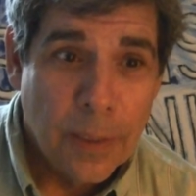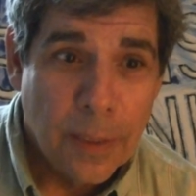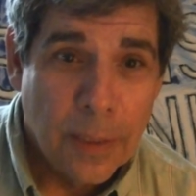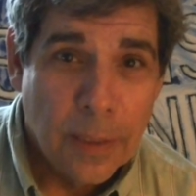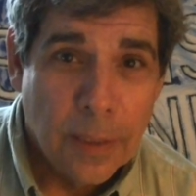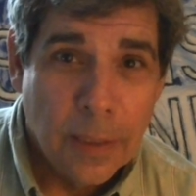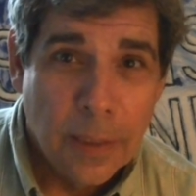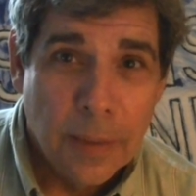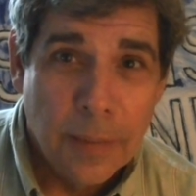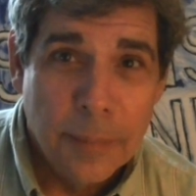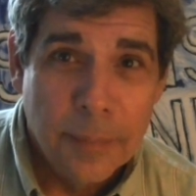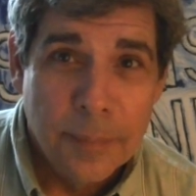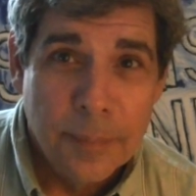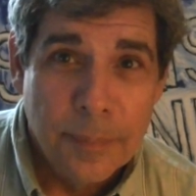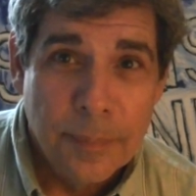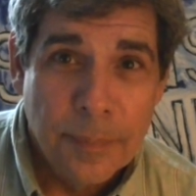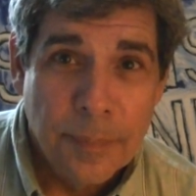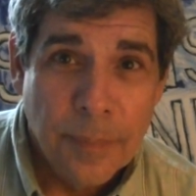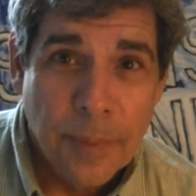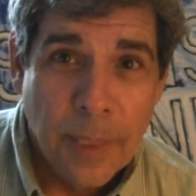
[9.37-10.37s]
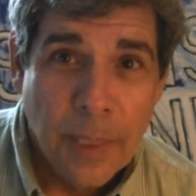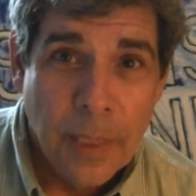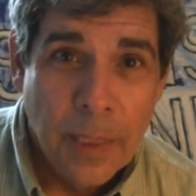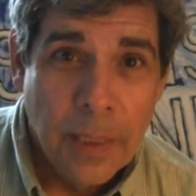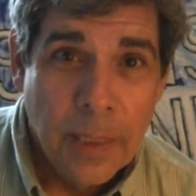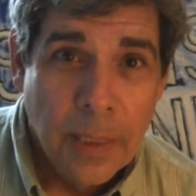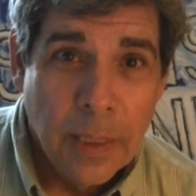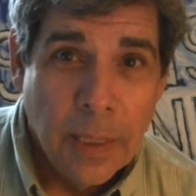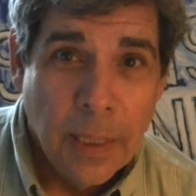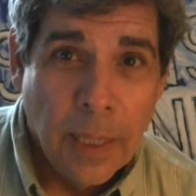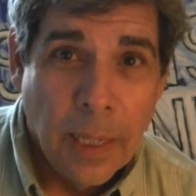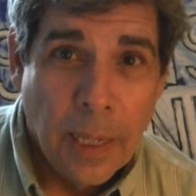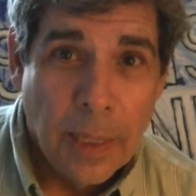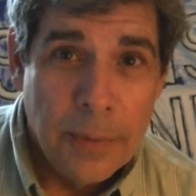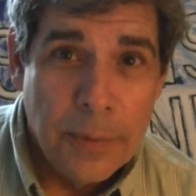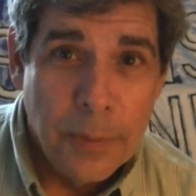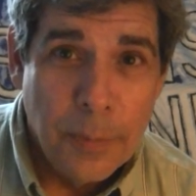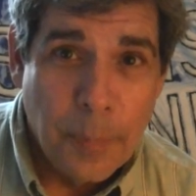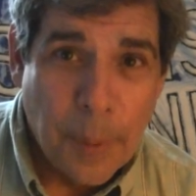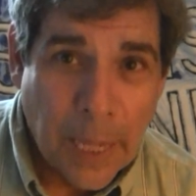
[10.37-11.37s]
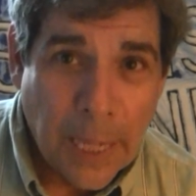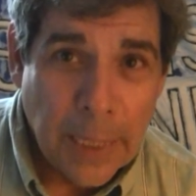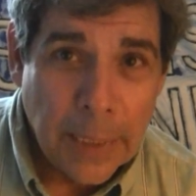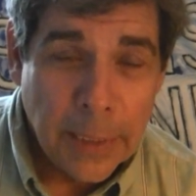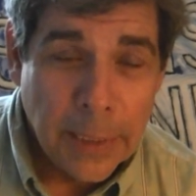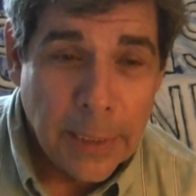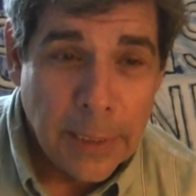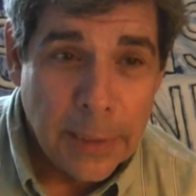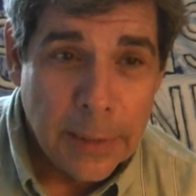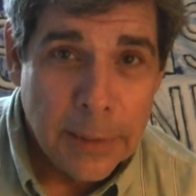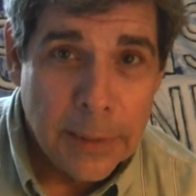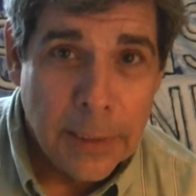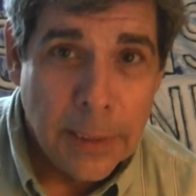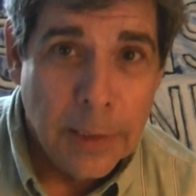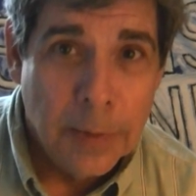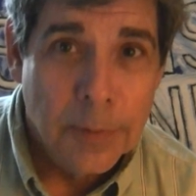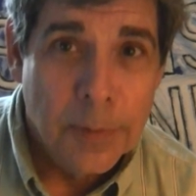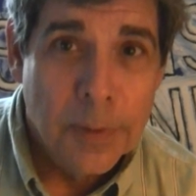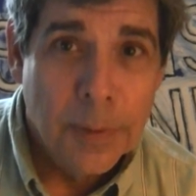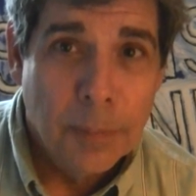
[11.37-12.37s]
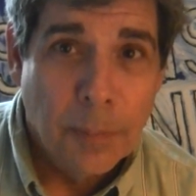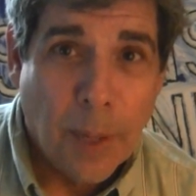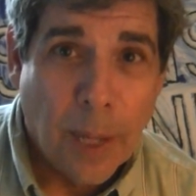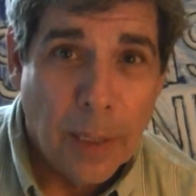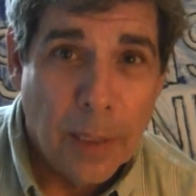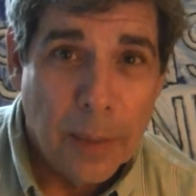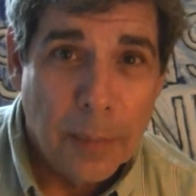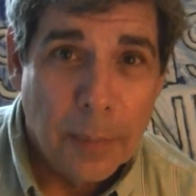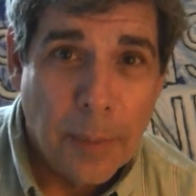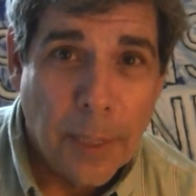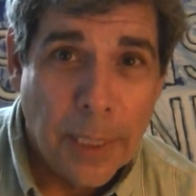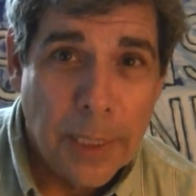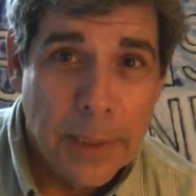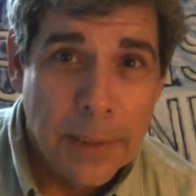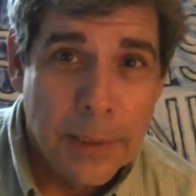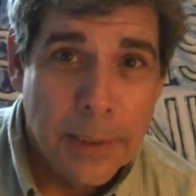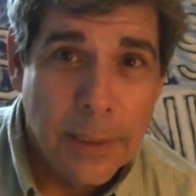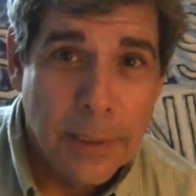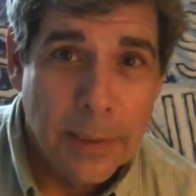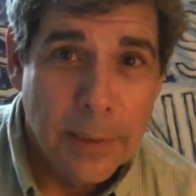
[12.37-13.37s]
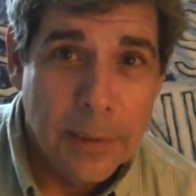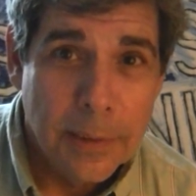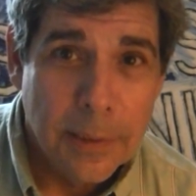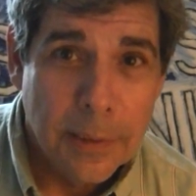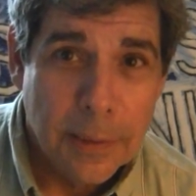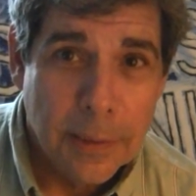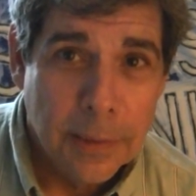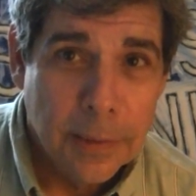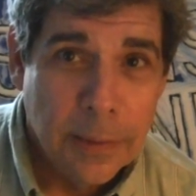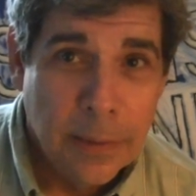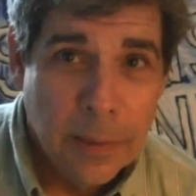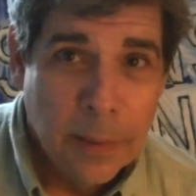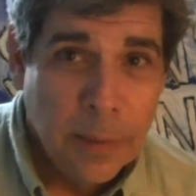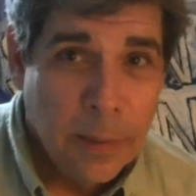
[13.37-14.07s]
Um, I do paintings, neo-symbolic paintings. Uh,